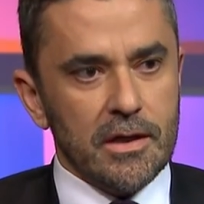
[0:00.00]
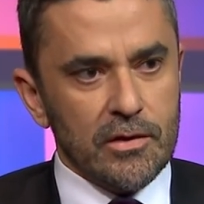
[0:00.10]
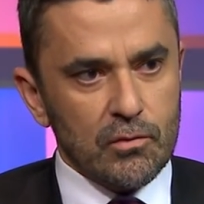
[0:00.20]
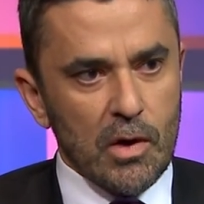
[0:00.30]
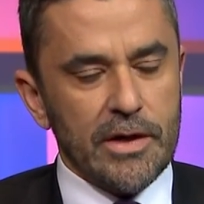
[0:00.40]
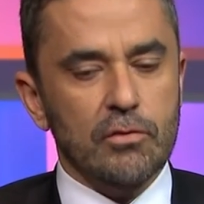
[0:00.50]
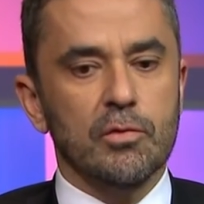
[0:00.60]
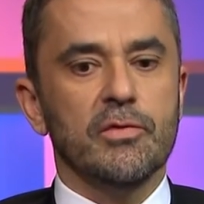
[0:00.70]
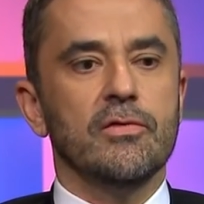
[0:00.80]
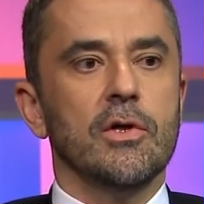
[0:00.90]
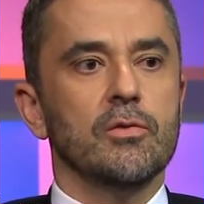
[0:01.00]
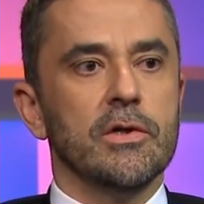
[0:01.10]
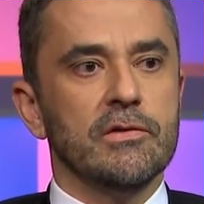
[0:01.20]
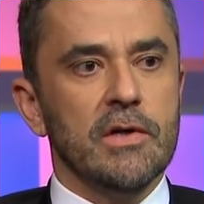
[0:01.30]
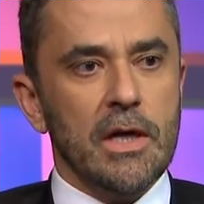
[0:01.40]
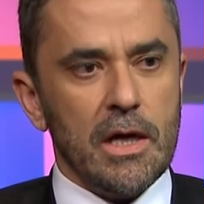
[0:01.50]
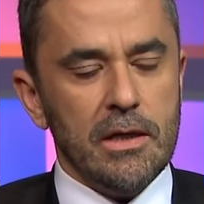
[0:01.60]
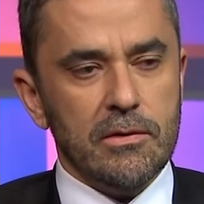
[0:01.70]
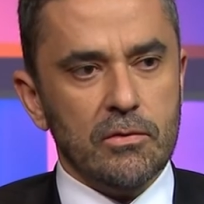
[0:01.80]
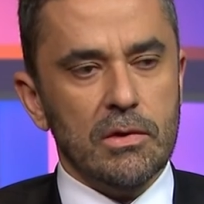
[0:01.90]
his wider group of followers,
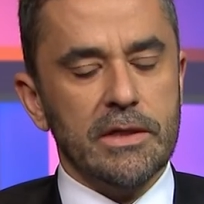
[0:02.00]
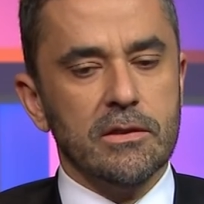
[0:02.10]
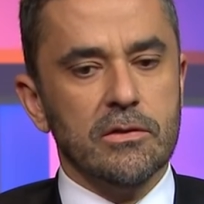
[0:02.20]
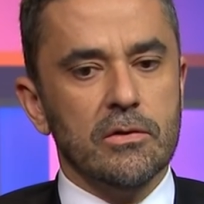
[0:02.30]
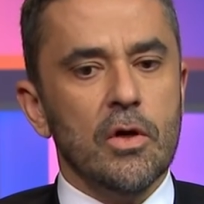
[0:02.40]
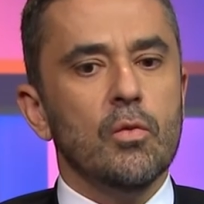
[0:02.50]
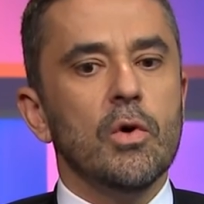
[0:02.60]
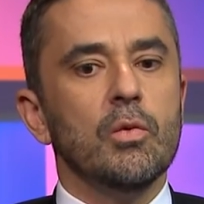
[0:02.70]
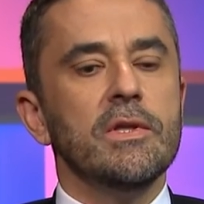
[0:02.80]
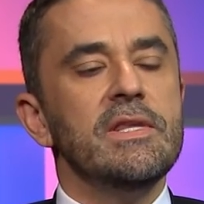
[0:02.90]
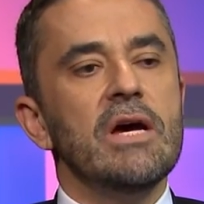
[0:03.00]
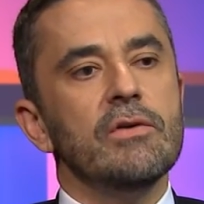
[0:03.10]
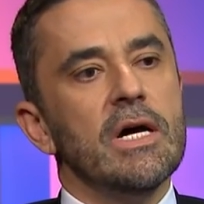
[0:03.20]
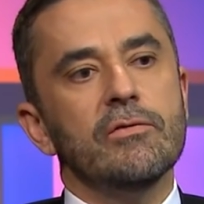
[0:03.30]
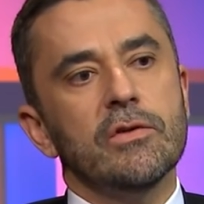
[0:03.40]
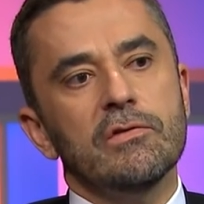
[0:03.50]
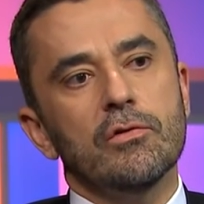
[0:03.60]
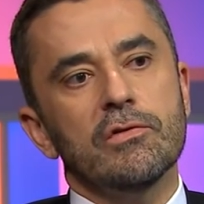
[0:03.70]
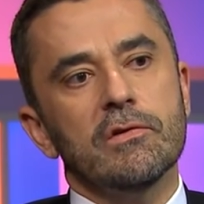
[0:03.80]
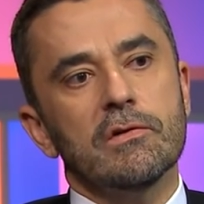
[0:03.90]
anything related to, well, we'll never have a
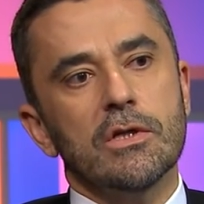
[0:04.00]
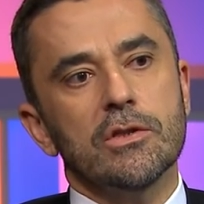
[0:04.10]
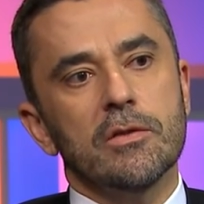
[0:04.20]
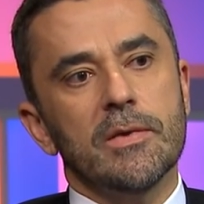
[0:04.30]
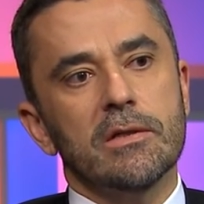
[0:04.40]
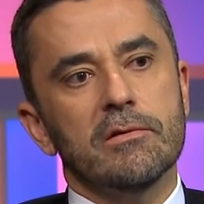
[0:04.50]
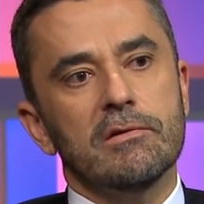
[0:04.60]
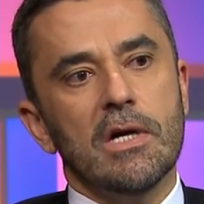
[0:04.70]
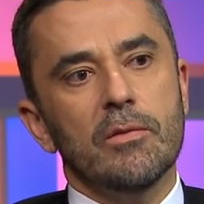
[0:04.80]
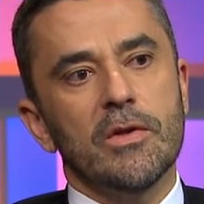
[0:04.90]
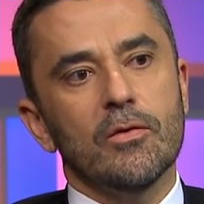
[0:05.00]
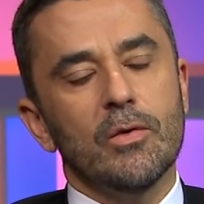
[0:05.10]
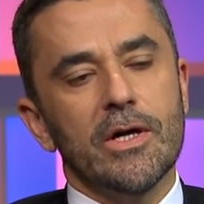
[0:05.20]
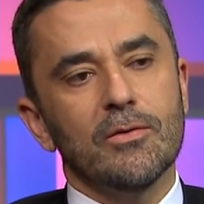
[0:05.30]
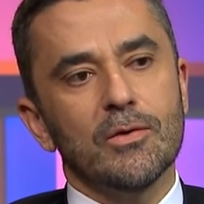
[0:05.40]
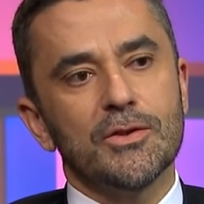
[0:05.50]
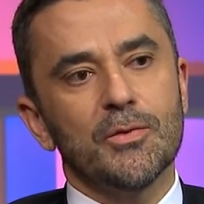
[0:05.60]
serious discussion about Islam and the way in which